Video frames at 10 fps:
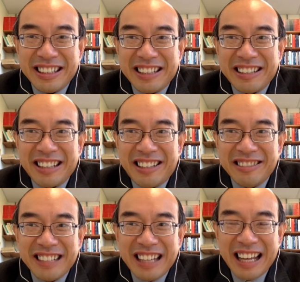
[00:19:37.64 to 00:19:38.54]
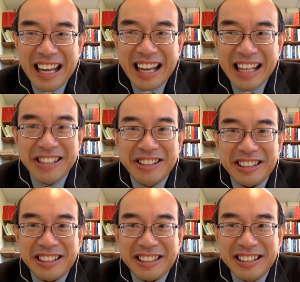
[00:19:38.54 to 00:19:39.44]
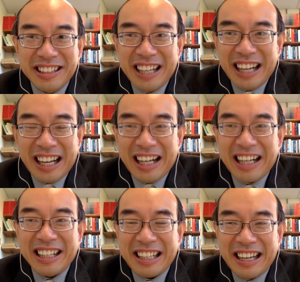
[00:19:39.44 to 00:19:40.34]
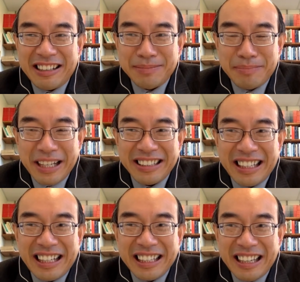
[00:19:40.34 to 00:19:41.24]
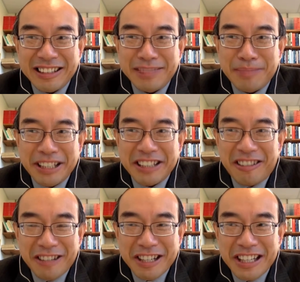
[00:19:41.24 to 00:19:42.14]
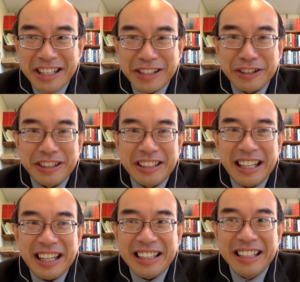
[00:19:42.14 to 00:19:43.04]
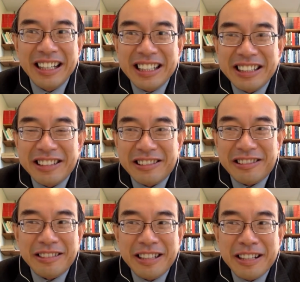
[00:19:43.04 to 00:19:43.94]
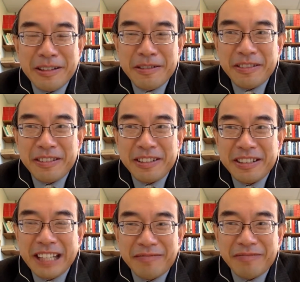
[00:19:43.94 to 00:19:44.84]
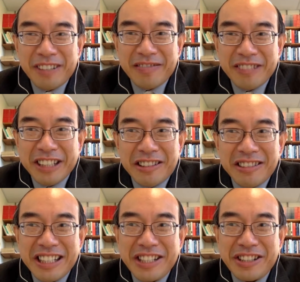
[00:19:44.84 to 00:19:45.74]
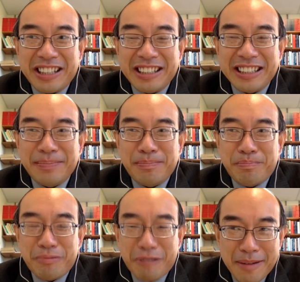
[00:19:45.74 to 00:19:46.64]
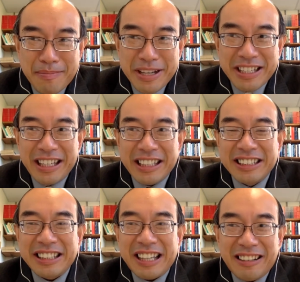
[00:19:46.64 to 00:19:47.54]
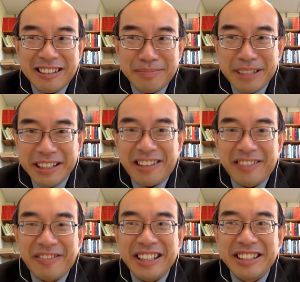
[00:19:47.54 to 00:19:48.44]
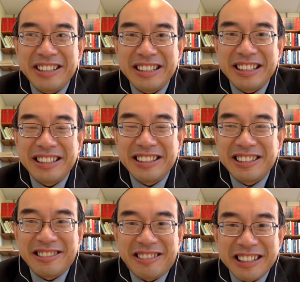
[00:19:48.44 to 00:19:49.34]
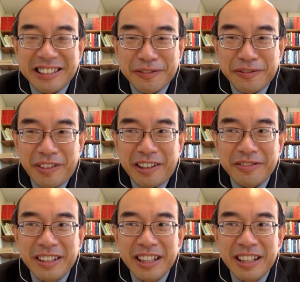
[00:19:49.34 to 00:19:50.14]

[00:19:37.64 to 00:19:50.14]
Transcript: around Asia are charismatic in orientation, and so we go to each other's prayer meetings, charismatic conventions, so on and so forth.